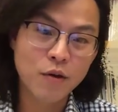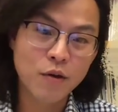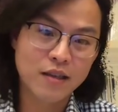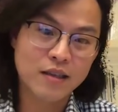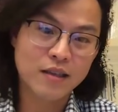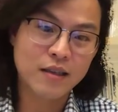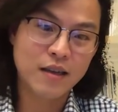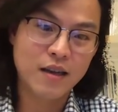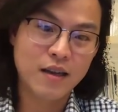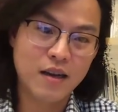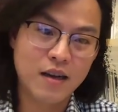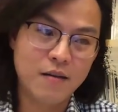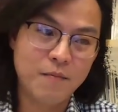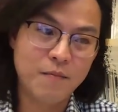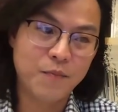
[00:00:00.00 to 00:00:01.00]
with us
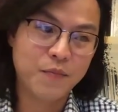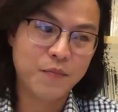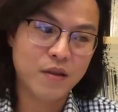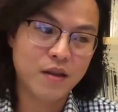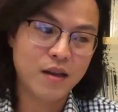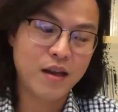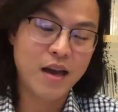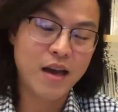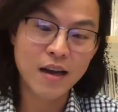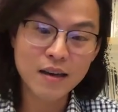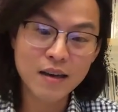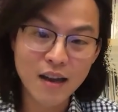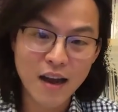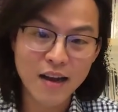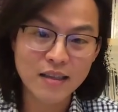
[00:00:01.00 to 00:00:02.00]
um,
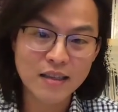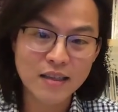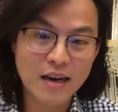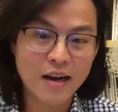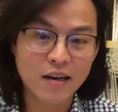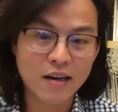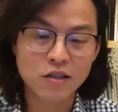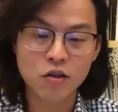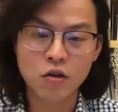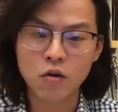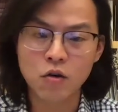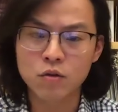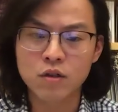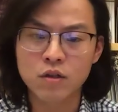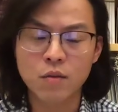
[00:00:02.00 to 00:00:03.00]
headlines that actually
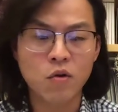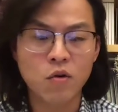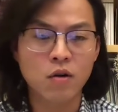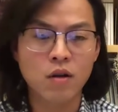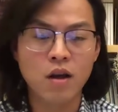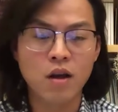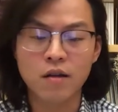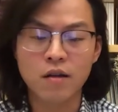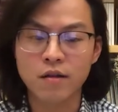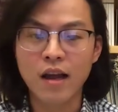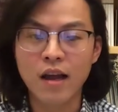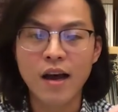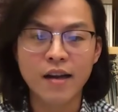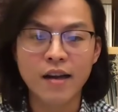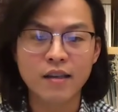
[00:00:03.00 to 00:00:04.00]
go somewhere along the
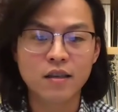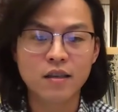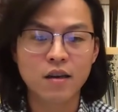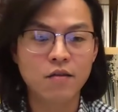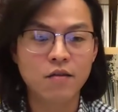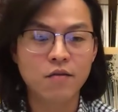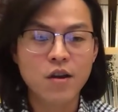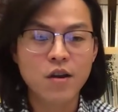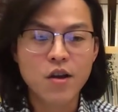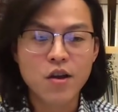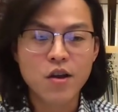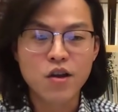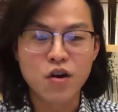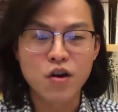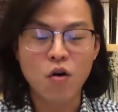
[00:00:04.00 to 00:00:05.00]
lines of,
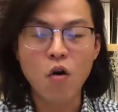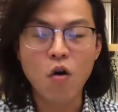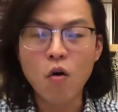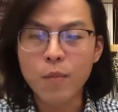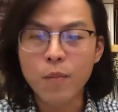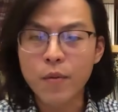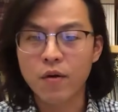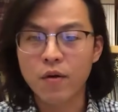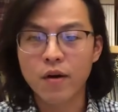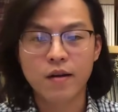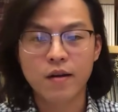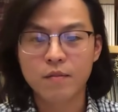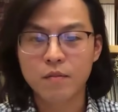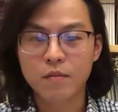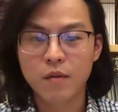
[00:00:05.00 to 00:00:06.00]
you know,
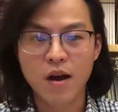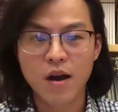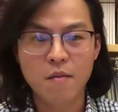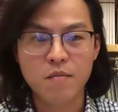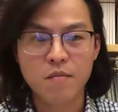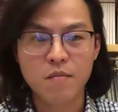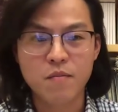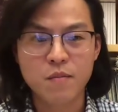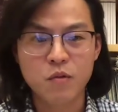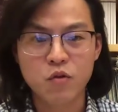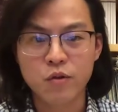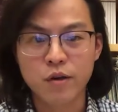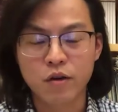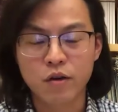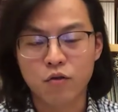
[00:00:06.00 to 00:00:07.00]
opioid um,
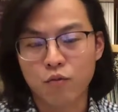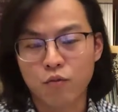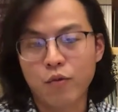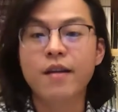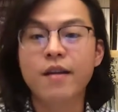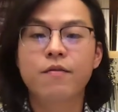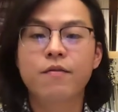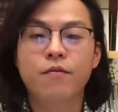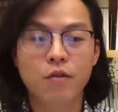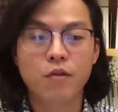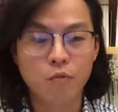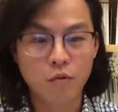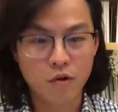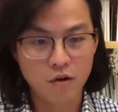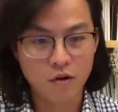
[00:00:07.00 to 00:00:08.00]
doing great for the
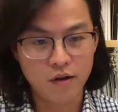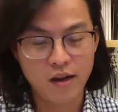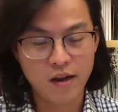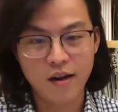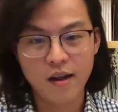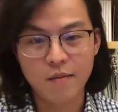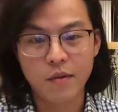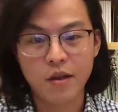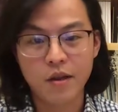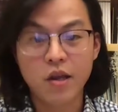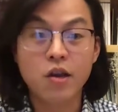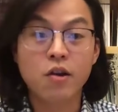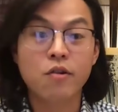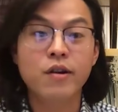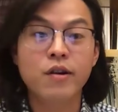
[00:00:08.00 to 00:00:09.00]
world and, and
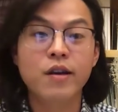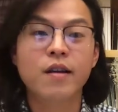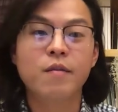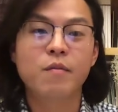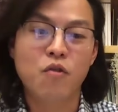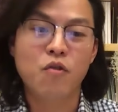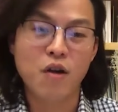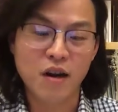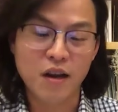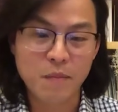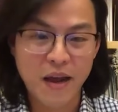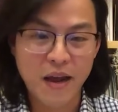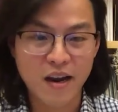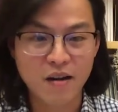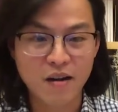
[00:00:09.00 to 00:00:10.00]
curing chronic
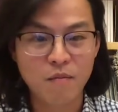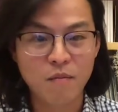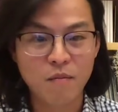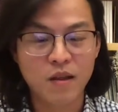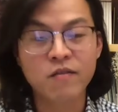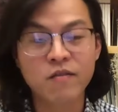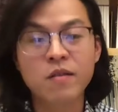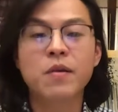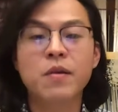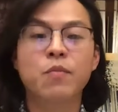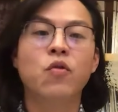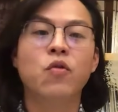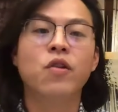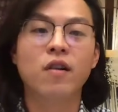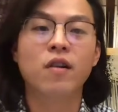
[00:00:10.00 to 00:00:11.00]
pain and giving
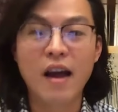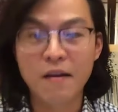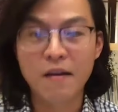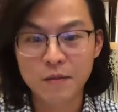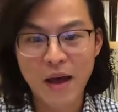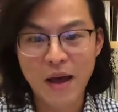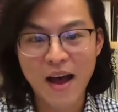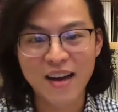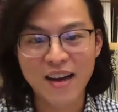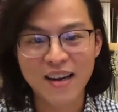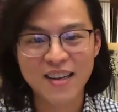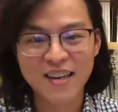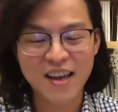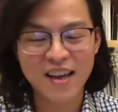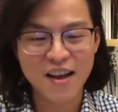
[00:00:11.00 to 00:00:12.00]
people their lives
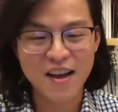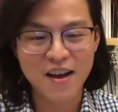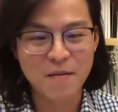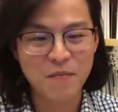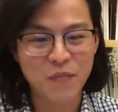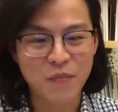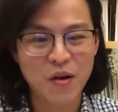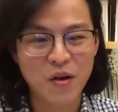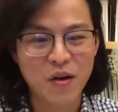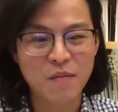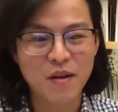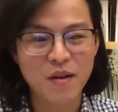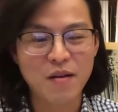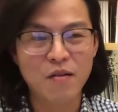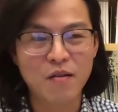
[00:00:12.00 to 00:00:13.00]
back um,
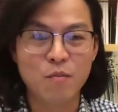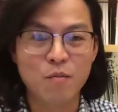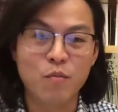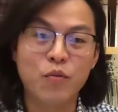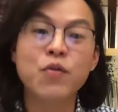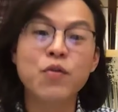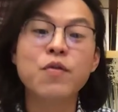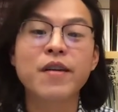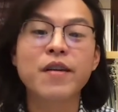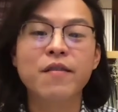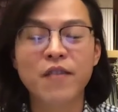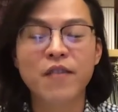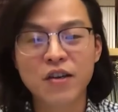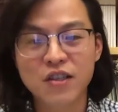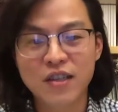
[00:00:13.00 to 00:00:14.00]
and, and, improving
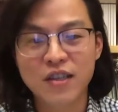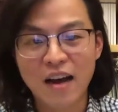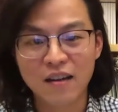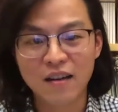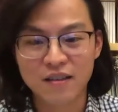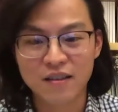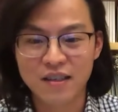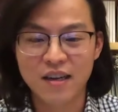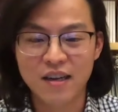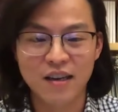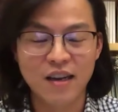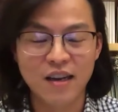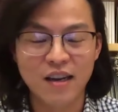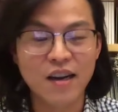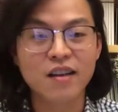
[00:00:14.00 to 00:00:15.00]
functionality
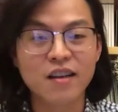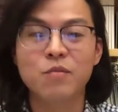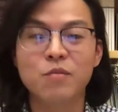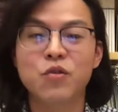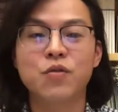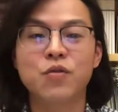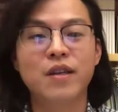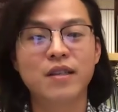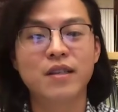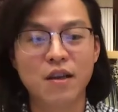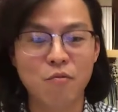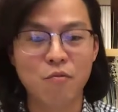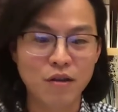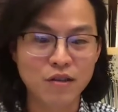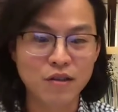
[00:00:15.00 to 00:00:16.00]
and letting them do things
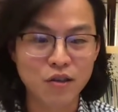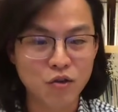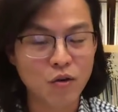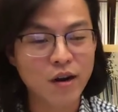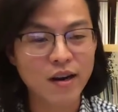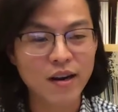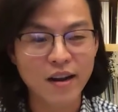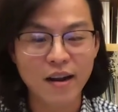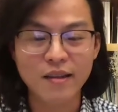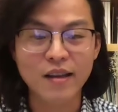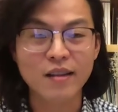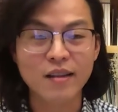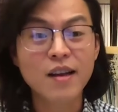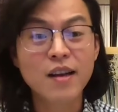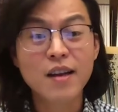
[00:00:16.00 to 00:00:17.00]
they once enjoyed. And I
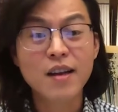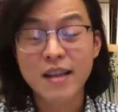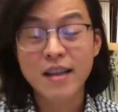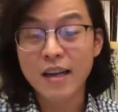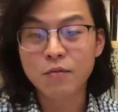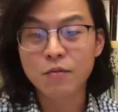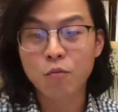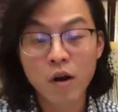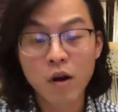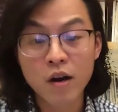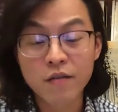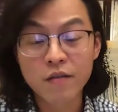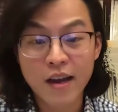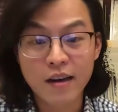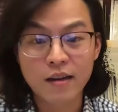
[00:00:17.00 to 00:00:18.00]
think that's one
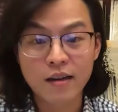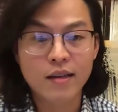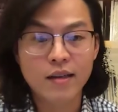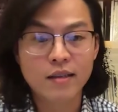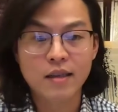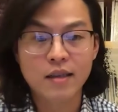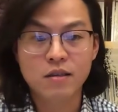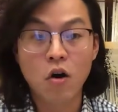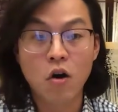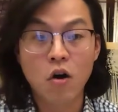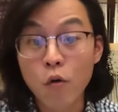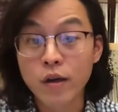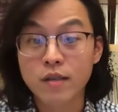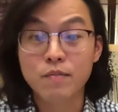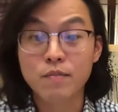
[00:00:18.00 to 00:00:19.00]
of the headlines that's
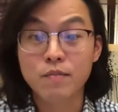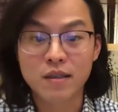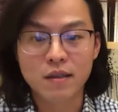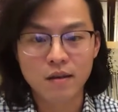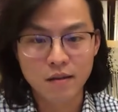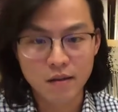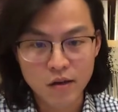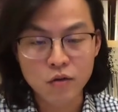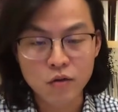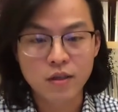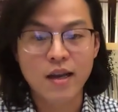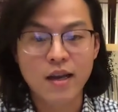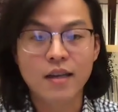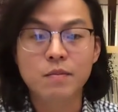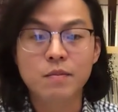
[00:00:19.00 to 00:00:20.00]
always missing in the
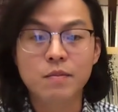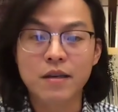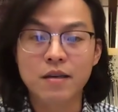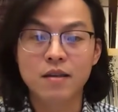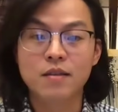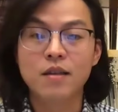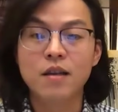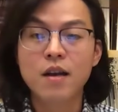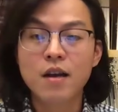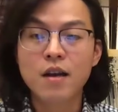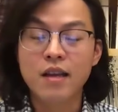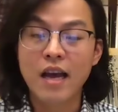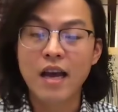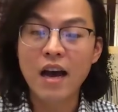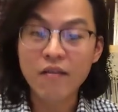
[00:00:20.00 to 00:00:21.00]
news. And that's because
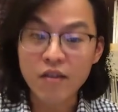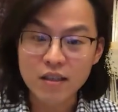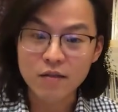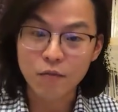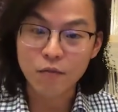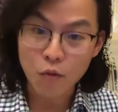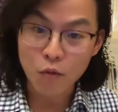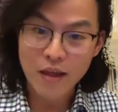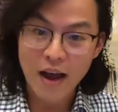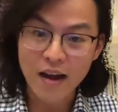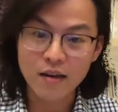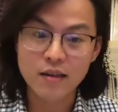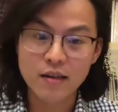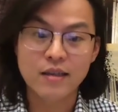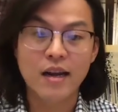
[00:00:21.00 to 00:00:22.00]
the evidence for
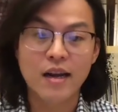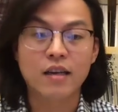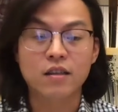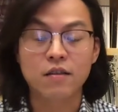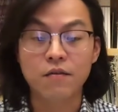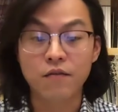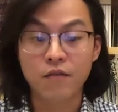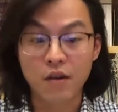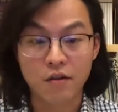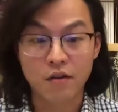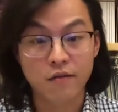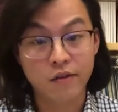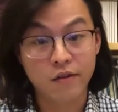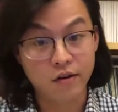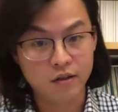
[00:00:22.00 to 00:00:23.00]
that is actually
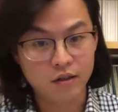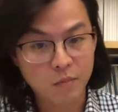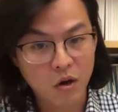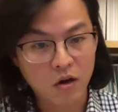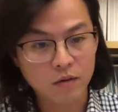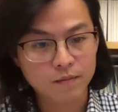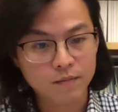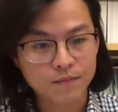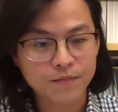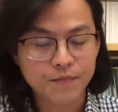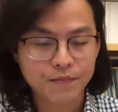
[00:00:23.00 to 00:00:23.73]
very, very small.